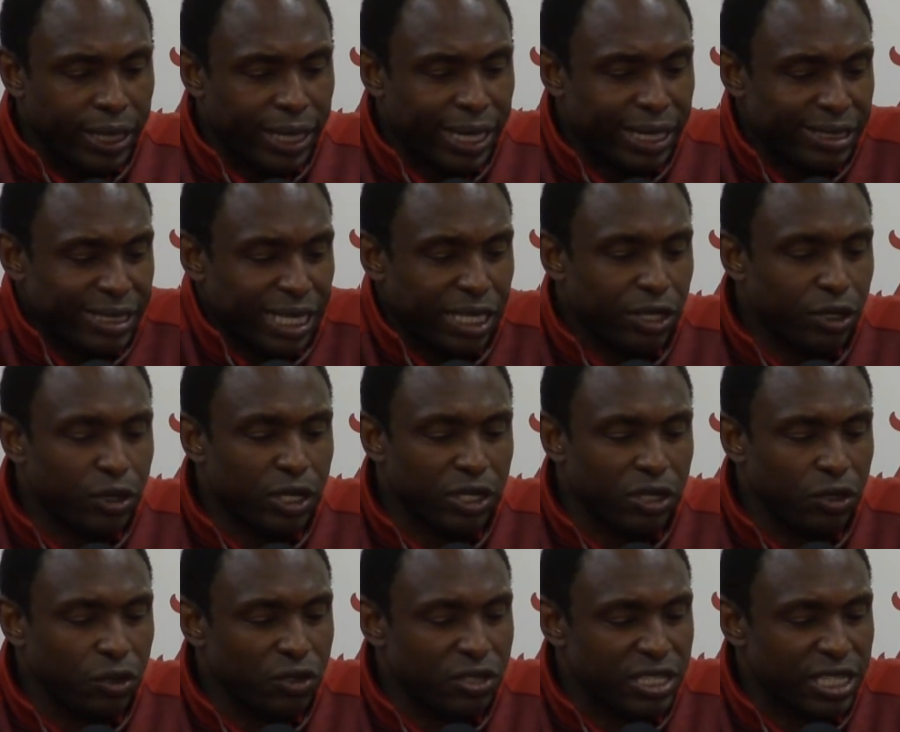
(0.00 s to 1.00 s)
I think you
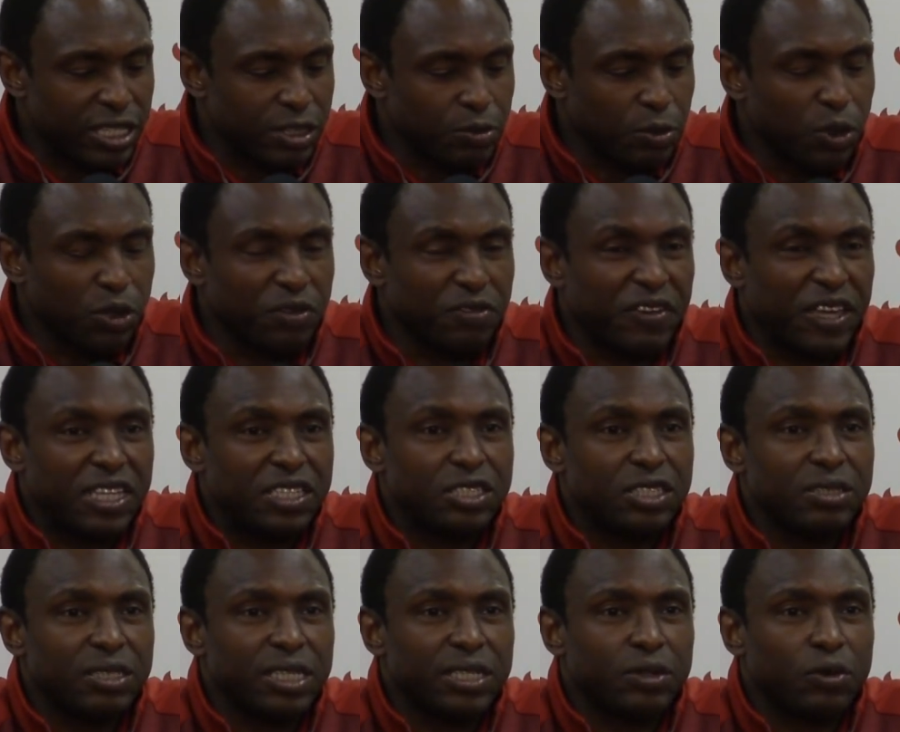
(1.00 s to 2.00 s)
can use it as
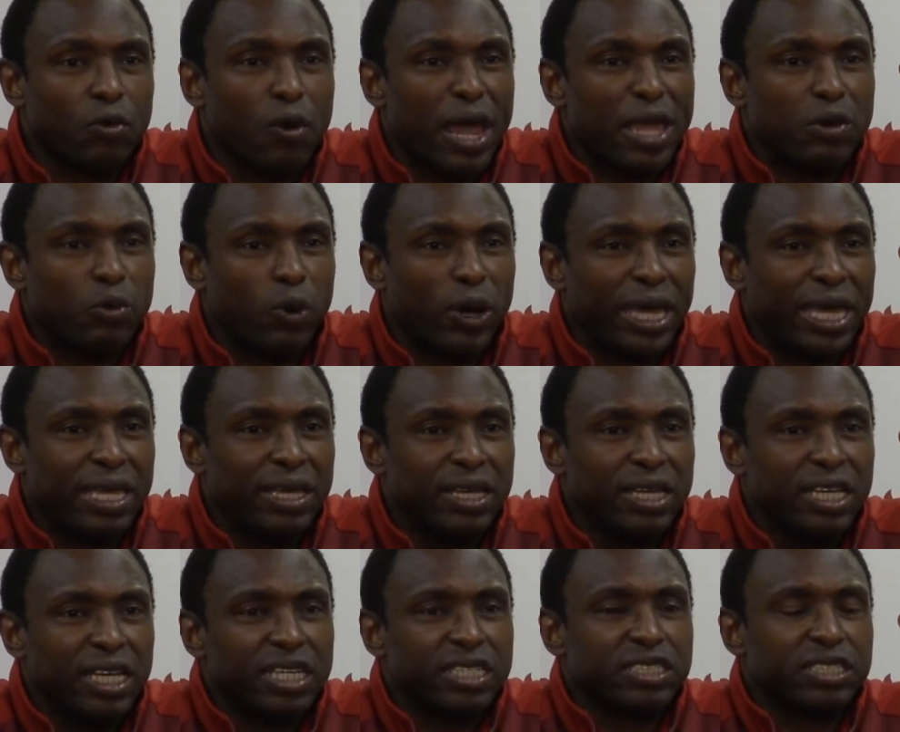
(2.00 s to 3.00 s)
motivation in the right way,
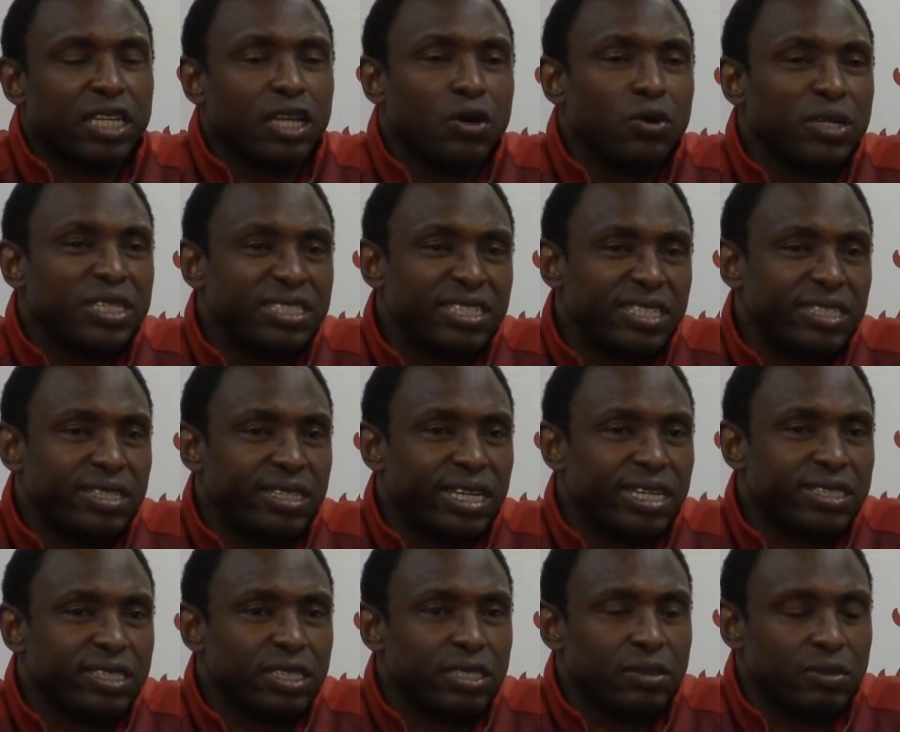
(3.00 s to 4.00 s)
as long as it
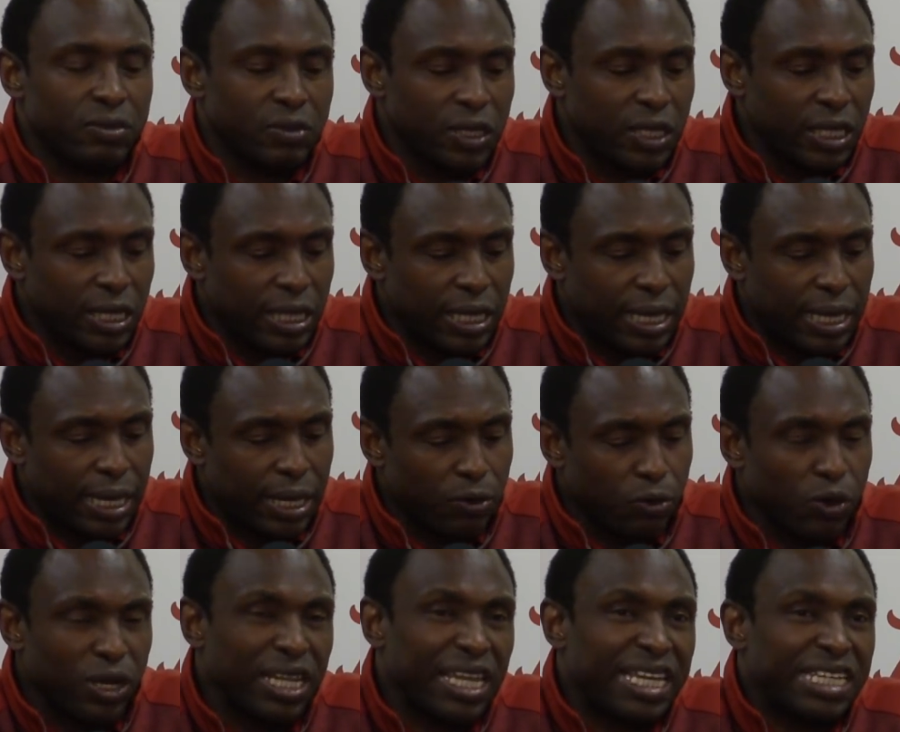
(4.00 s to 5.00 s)
doesn't uh,
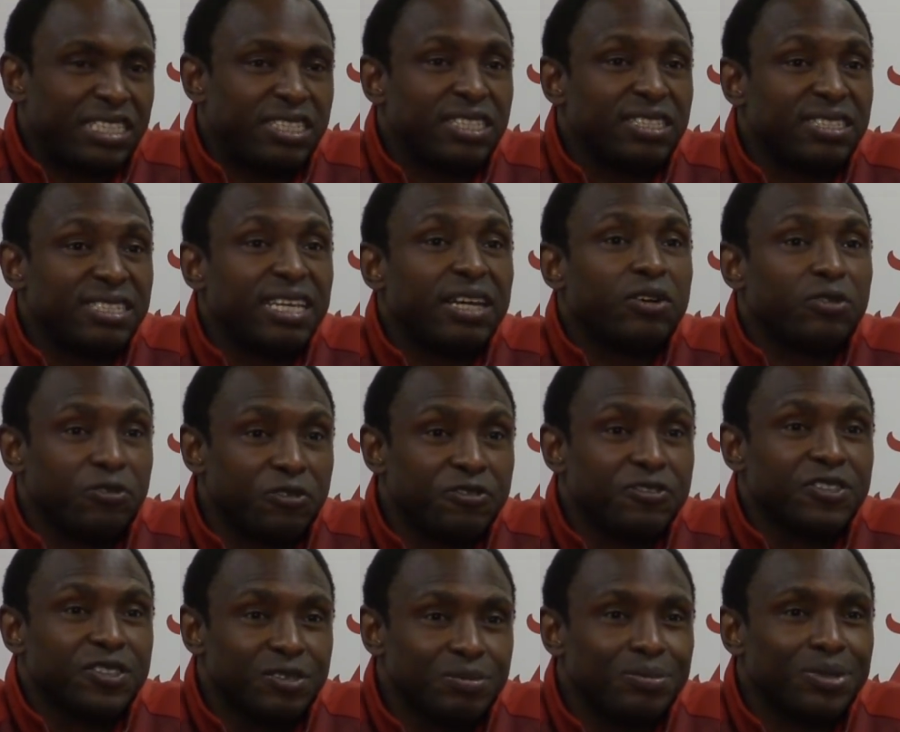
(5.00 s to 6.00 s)
relate to self.